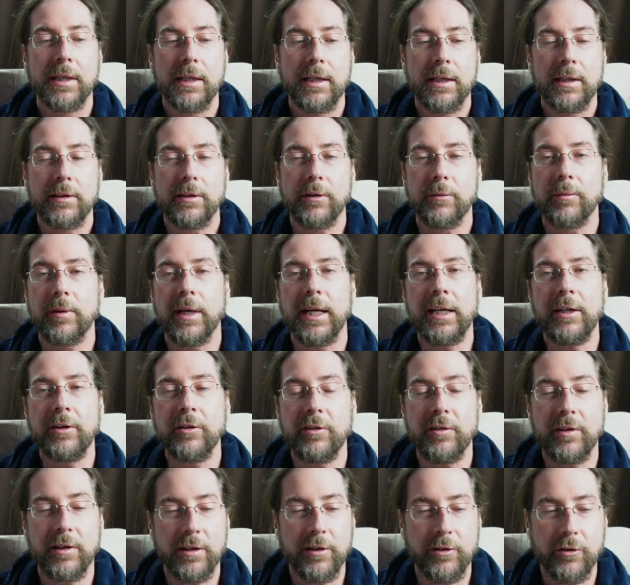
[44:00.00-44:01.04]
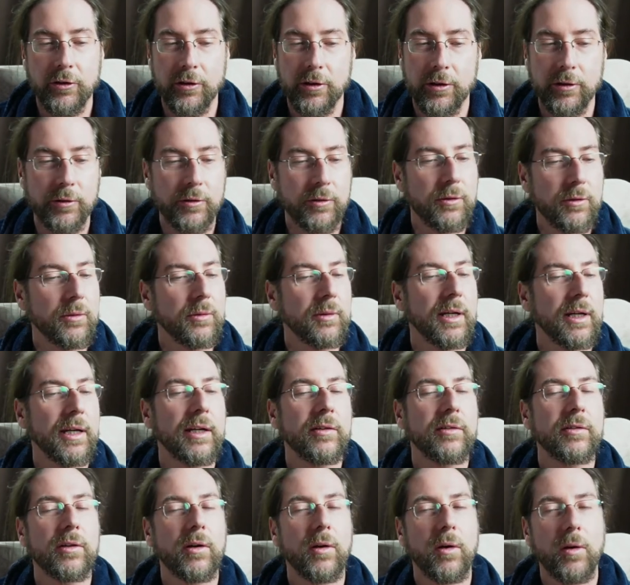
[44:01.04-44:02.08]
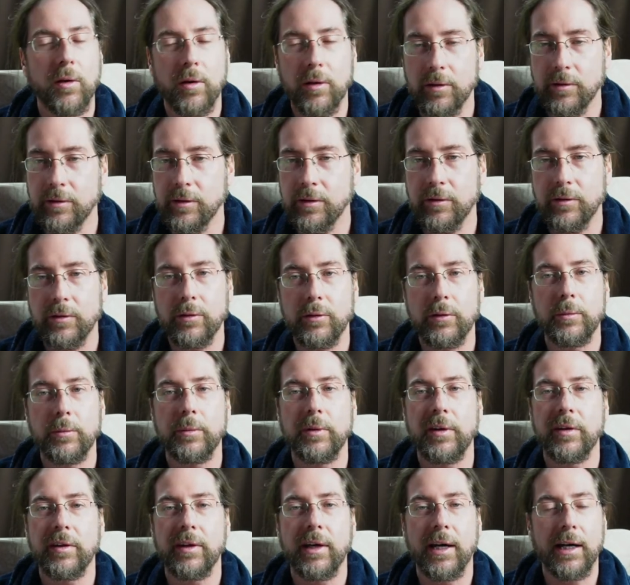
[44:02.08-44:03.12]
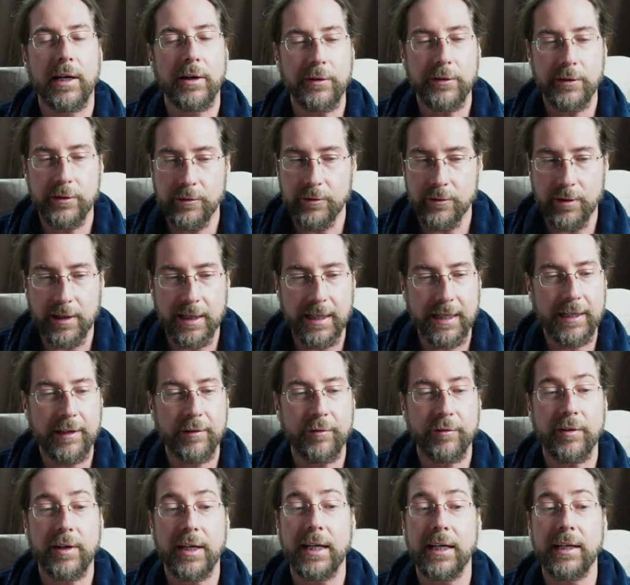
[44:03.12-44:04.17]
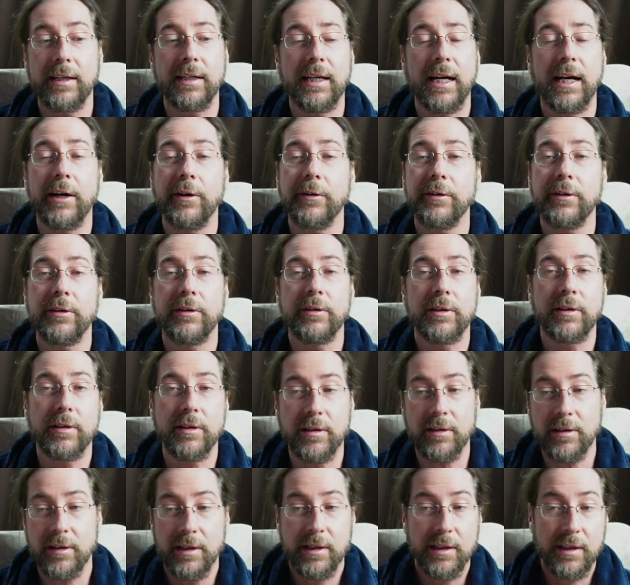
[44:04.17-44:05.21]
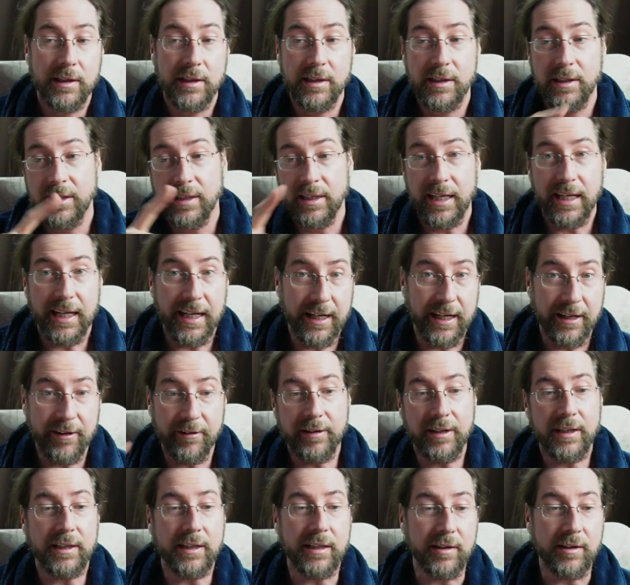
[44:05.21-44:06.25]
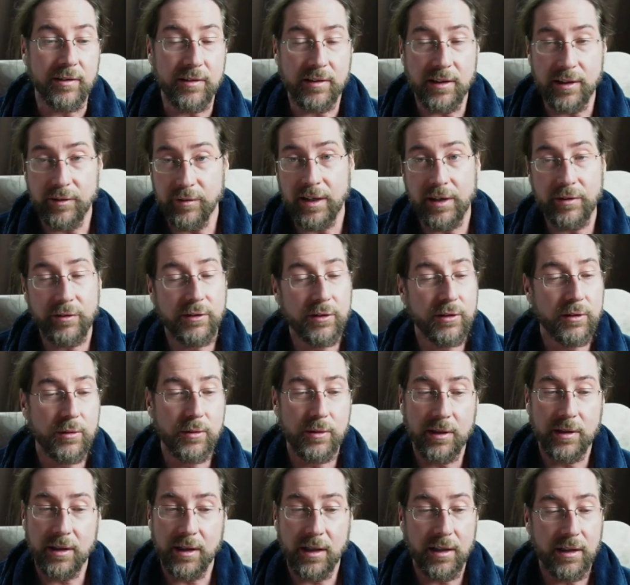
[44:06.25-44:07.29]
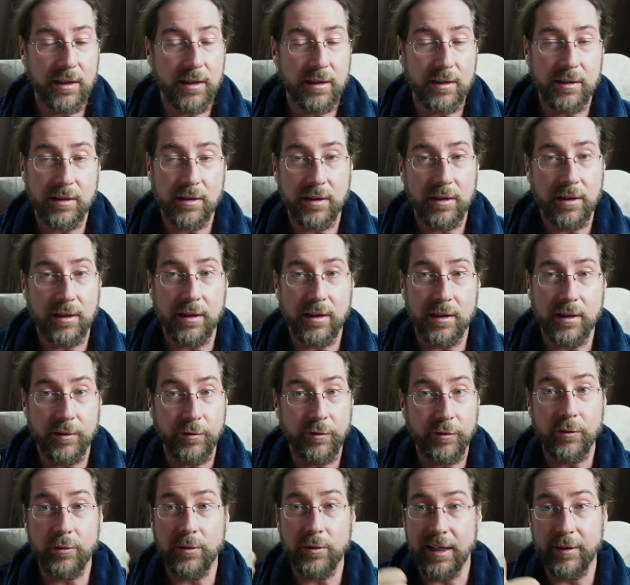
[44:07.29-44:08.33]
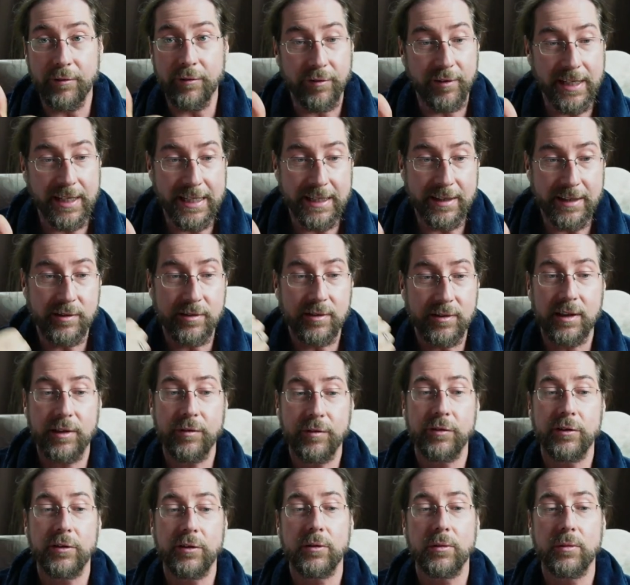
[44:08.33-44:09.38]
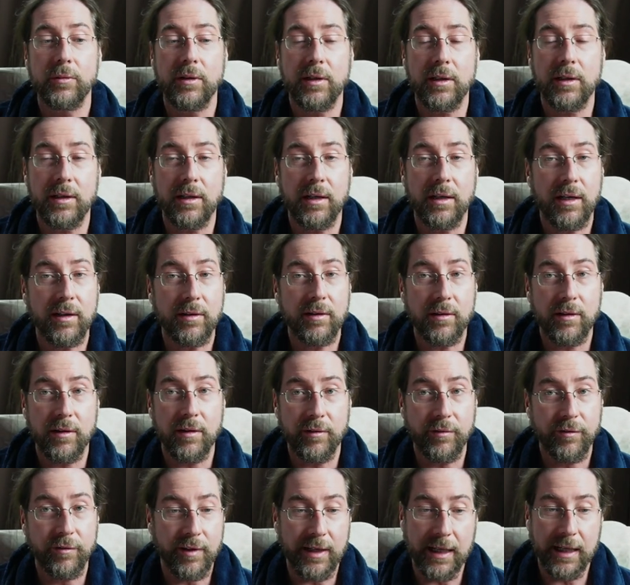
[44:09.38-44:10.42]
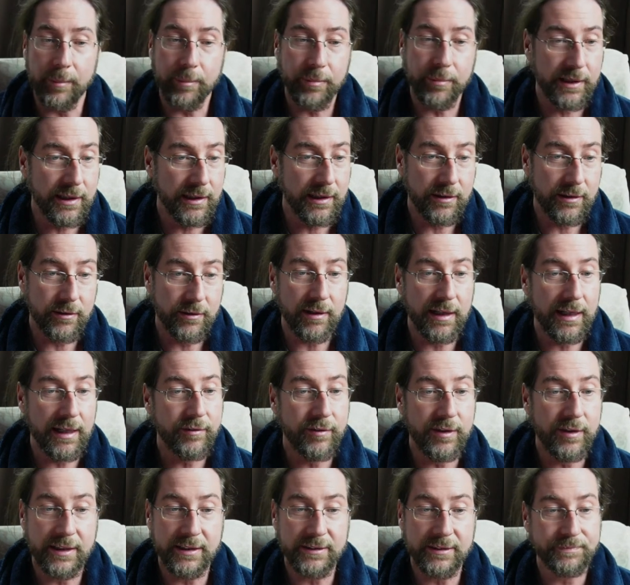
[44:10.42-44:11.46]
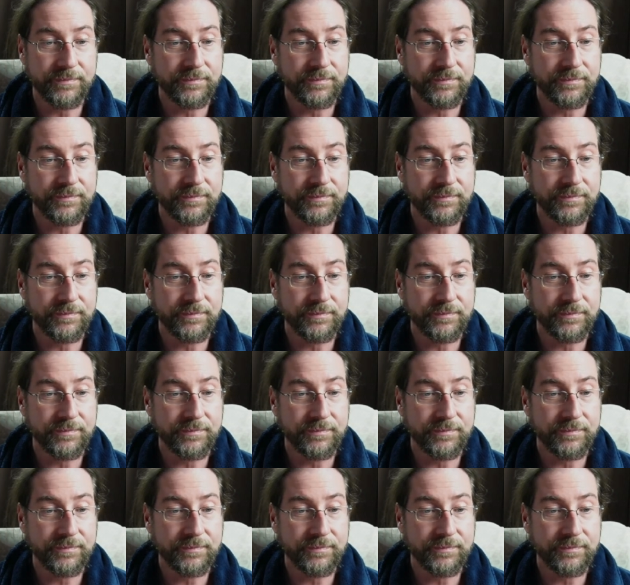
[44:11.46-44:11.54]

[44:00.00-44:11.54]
The range that it shows you has all to do with how you drive and how your area is. If you have to go a lot, uh, if you drive fast, if you do a lot of uphill driving,